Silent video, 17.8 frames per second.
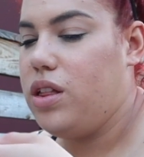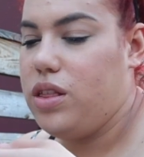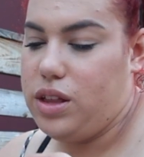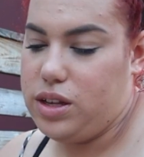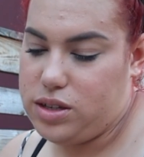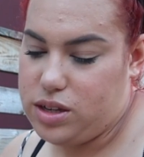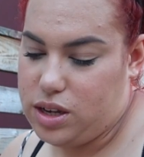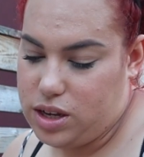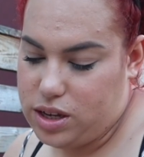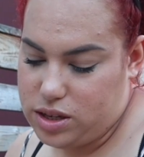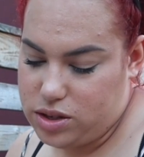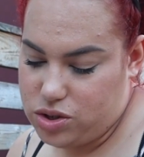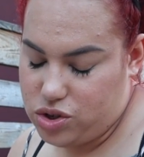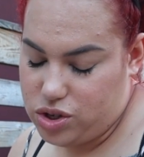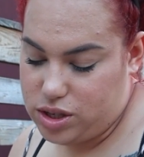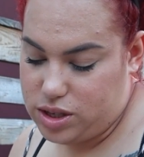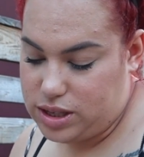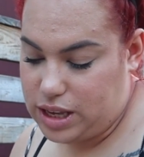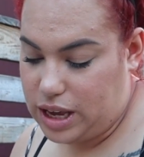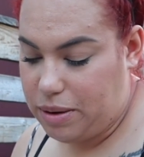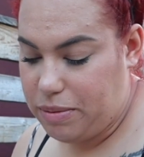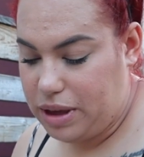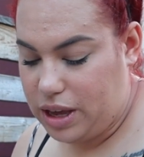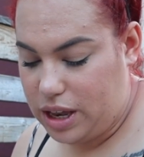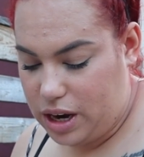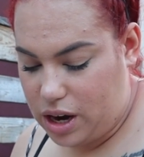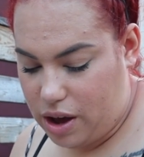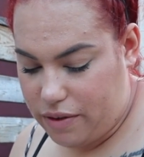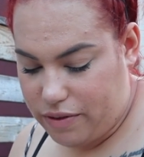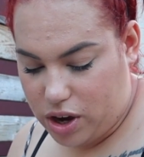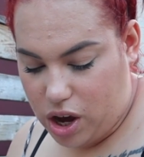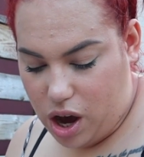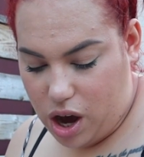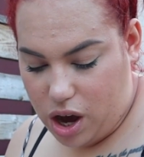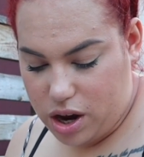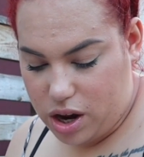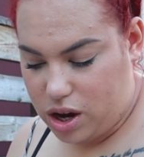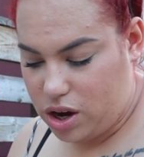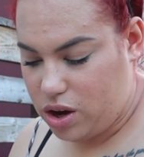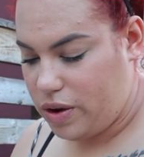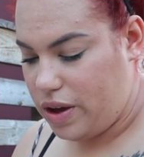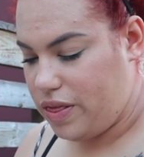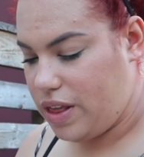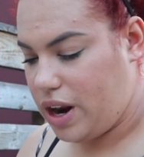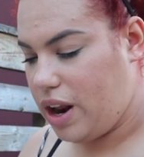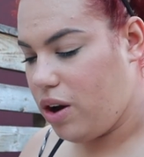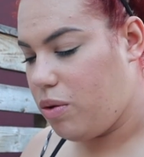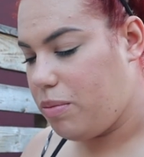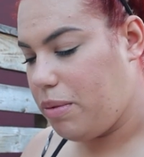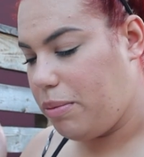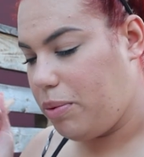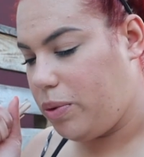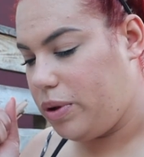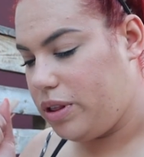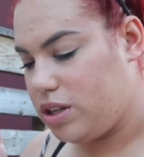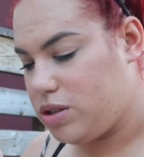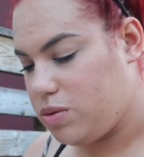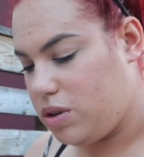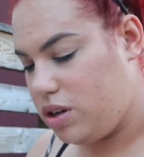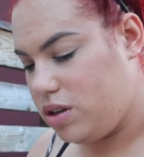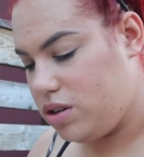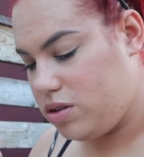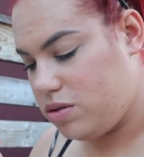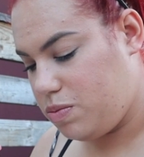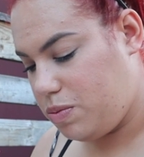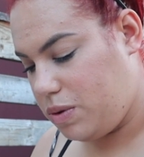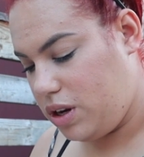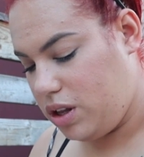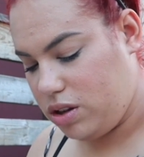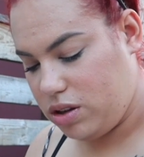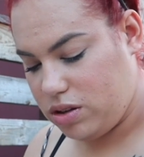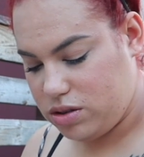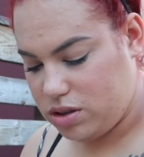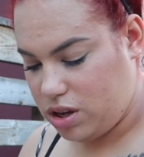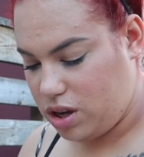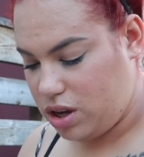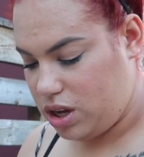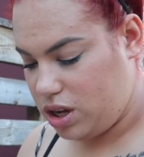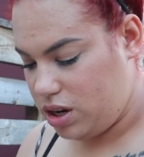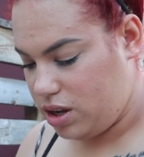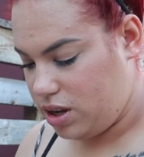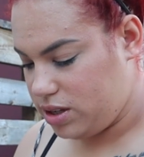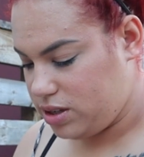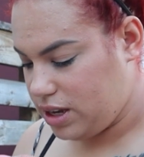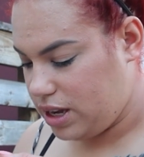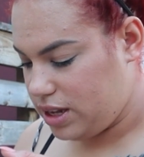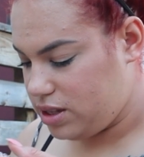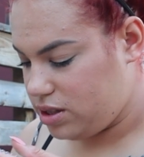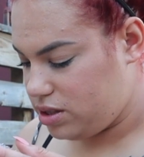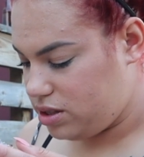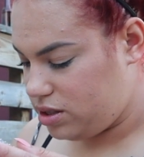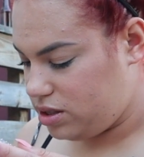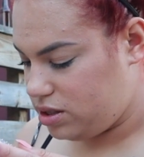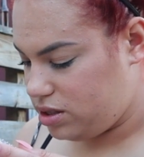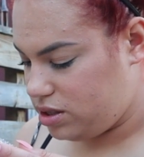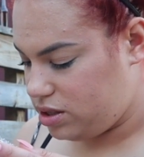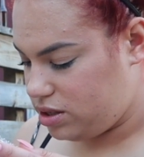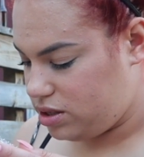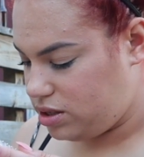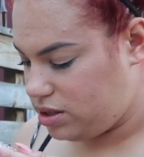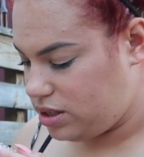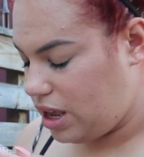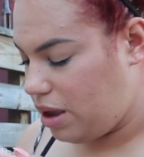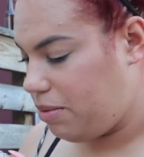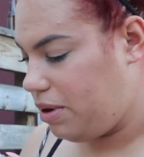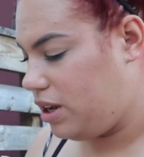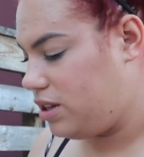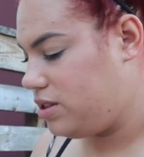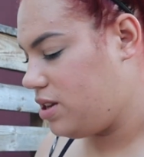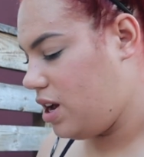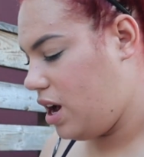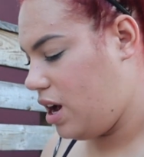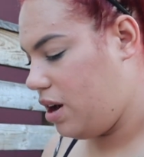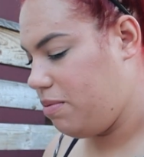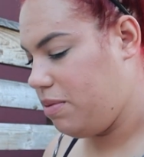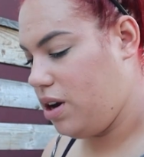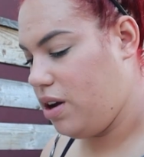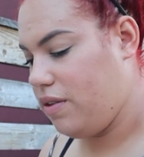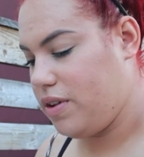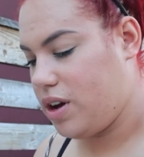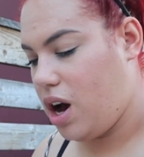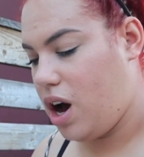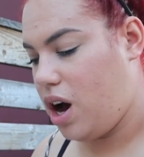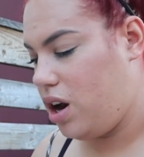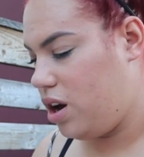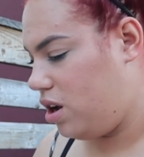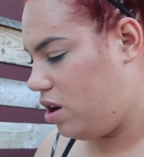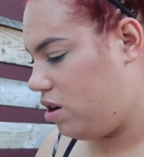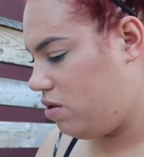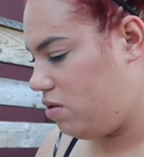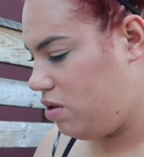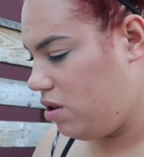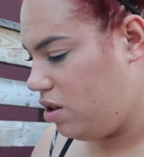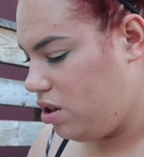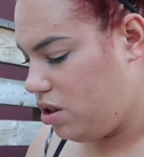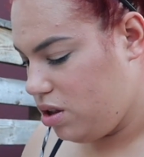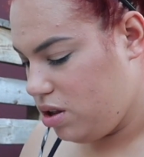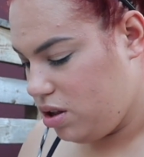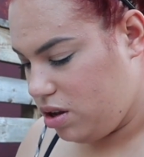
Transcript: This is just salmon and avocado. And then I don't remember what this one is, but it looks good. It's got salmon on top and avocado. Nice.